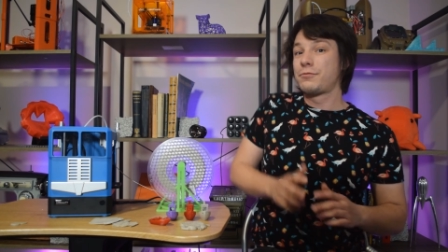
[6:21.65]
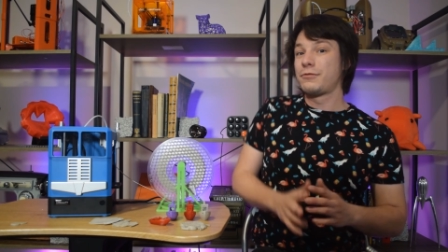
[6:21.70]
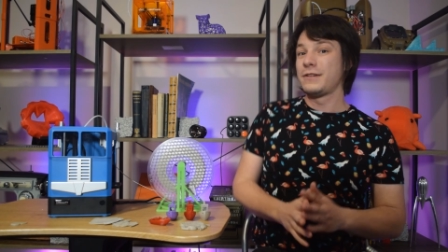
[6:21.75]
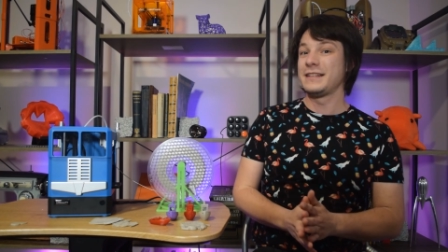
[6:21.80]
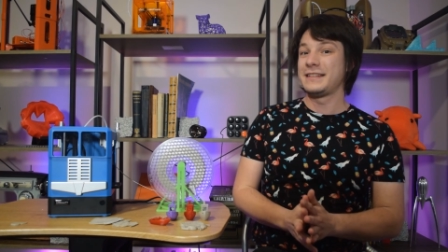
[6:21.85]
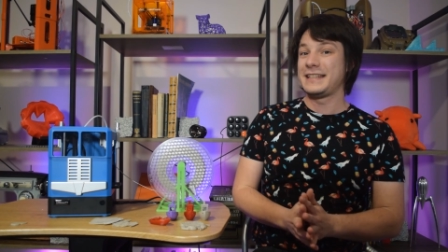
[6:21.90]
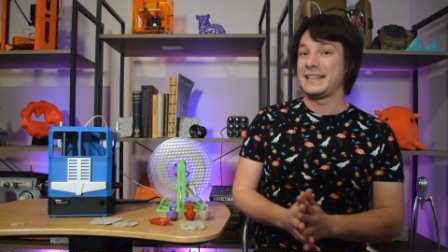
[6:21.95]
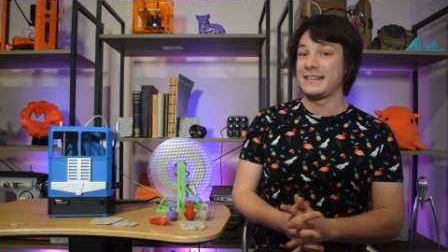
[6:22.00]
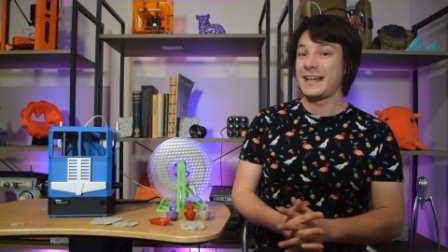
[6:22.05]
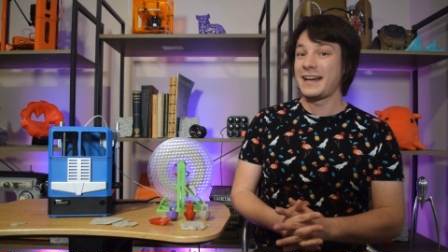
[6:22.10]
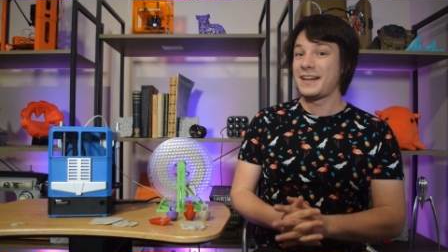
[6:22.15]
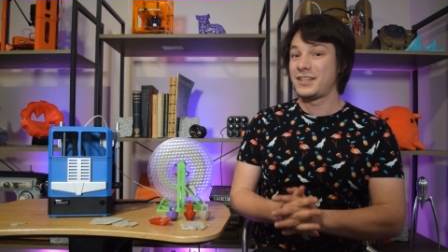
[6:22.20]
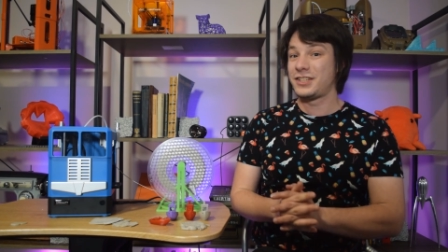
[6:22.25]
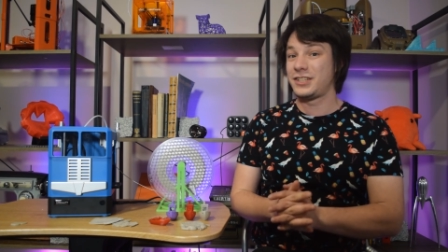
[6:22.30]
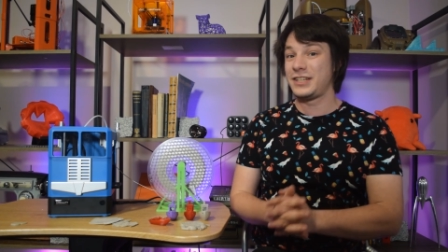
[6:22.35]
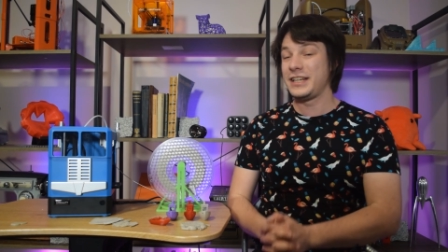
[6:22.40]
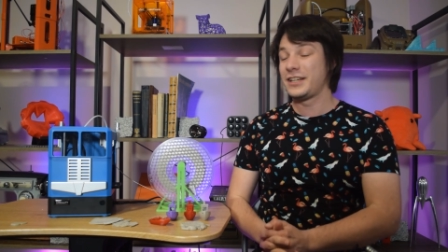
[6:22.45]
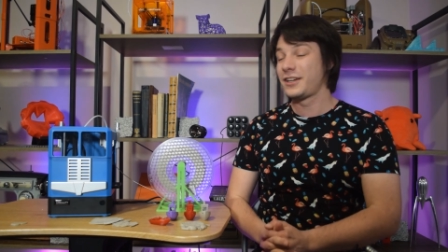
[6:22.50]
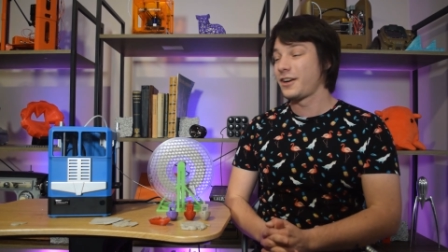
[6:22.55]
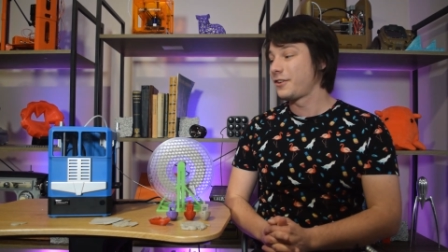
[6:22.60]
print the latest
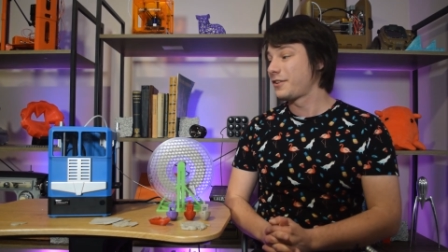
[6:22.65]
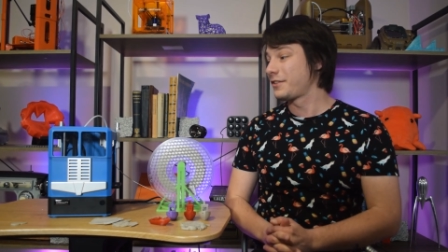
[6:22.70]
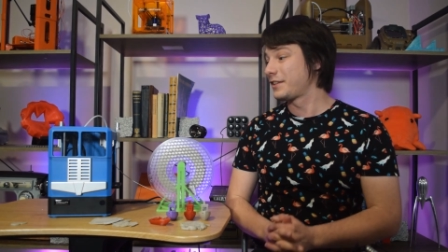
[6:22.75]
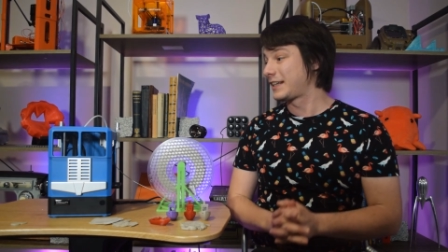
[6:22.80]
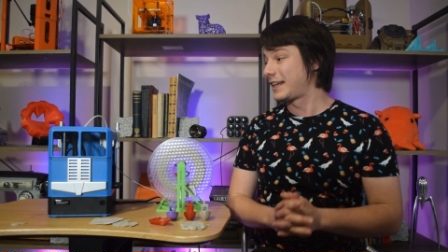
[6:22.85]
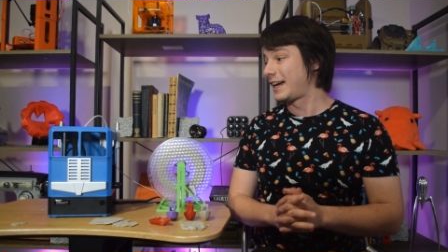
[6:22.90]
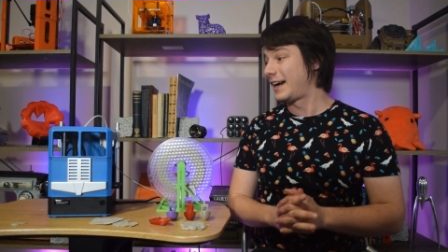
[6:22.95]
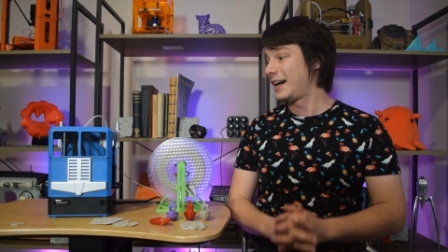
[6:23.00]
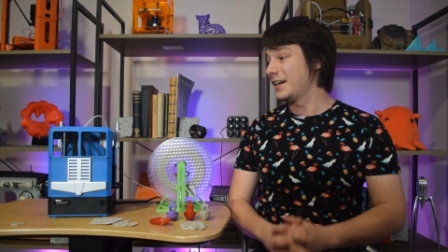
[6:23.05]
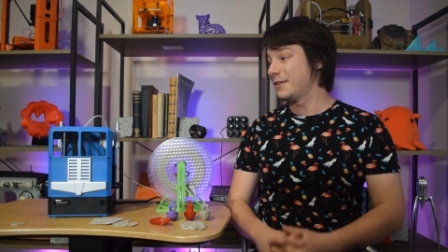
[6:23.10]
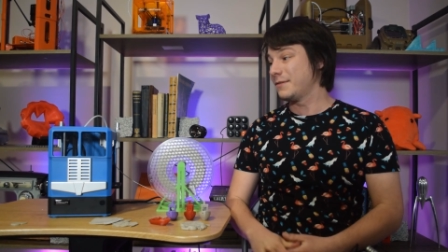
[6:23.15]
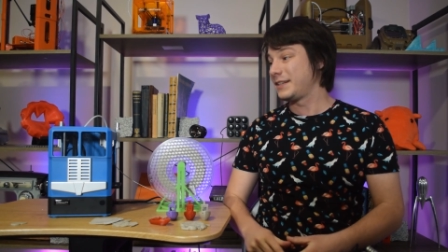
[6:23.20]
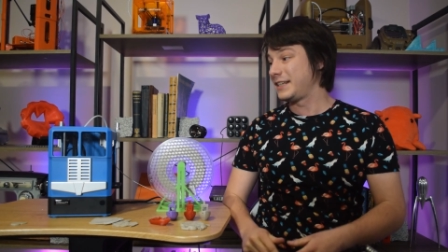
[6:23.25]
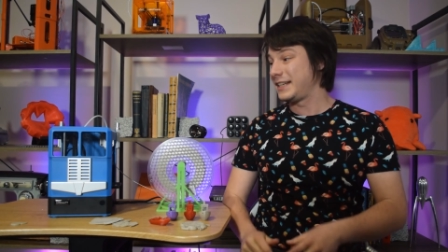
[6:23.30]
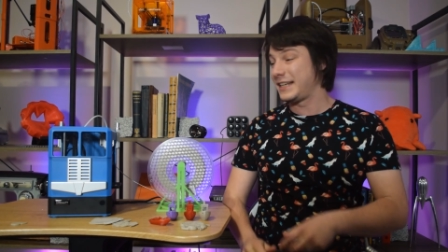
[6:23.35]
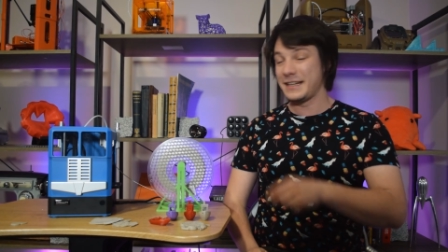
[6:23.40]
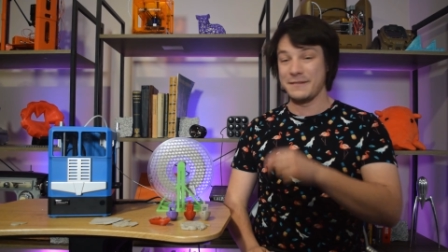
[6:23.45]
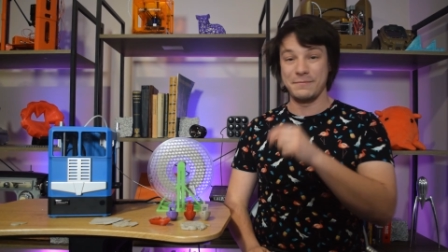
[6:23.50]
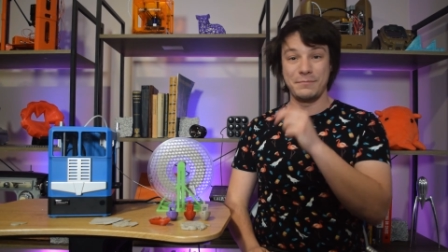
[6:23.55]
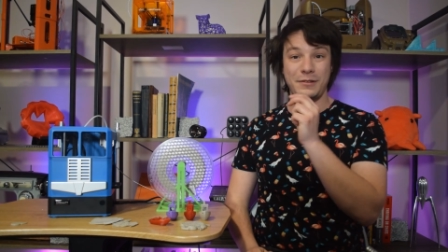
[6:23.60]
G-code on the card when
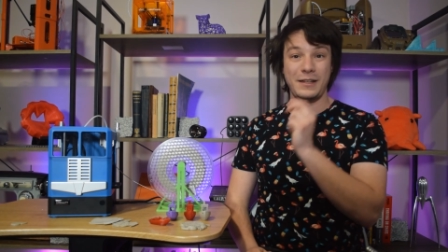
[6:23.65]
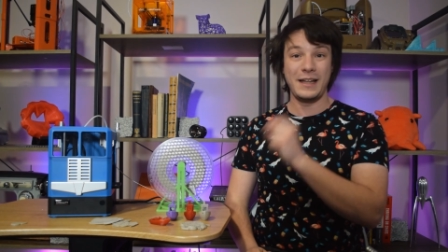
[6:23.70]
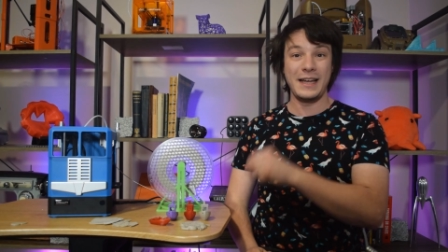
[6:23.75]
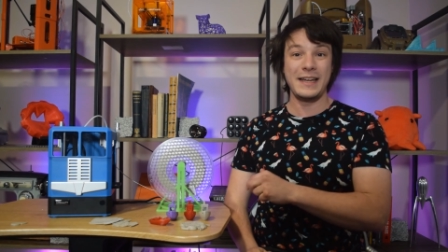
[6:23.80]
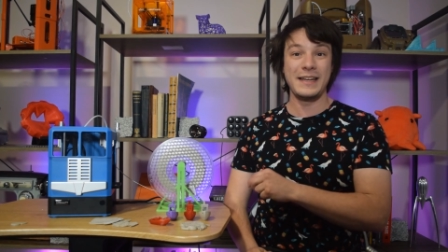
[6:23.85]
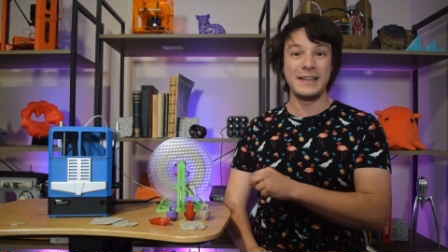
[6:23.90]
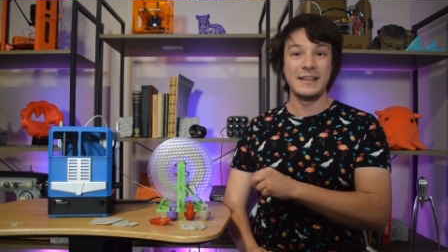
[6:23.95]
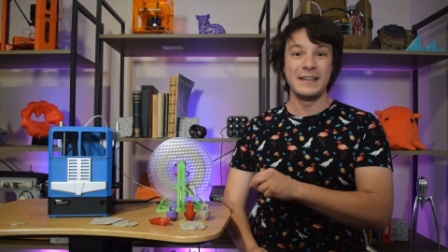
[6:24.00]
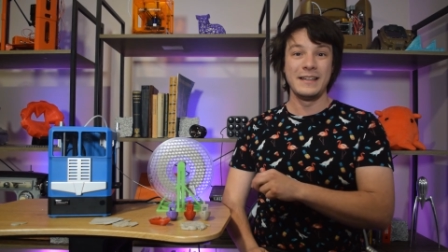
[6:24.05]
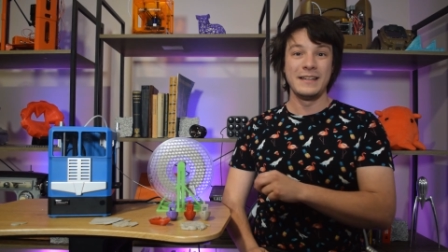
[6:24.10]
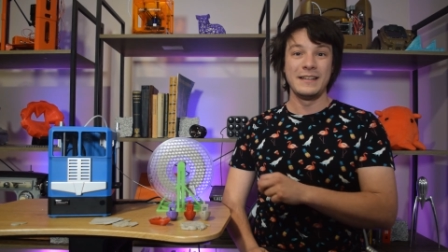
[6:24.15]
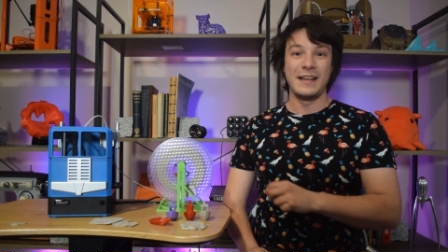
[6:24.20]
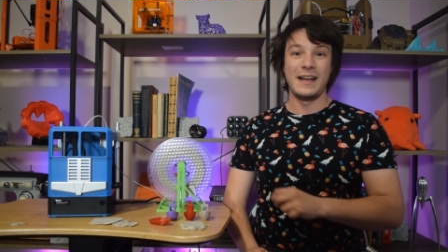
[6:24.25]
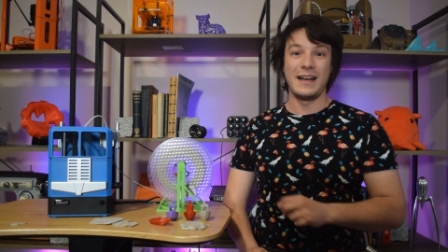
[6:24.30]
you hit play.